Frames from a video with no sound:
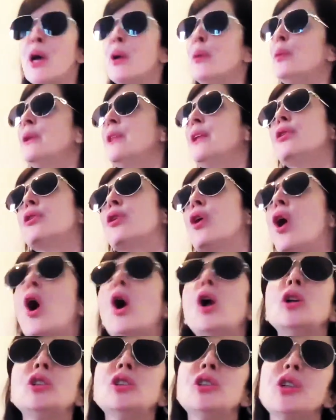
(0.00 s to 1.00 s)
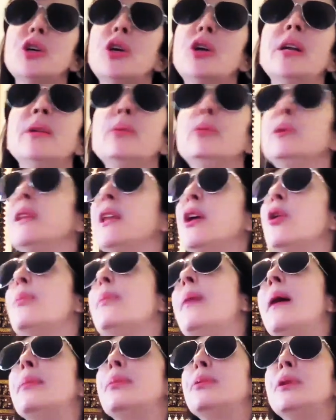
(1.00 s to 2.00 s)
with their culture and with their
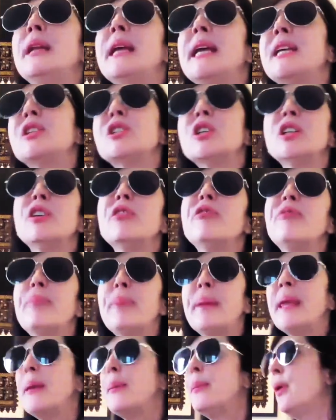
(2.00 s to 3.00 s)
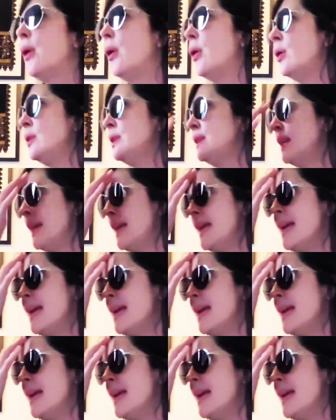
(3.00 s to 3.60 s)
population of people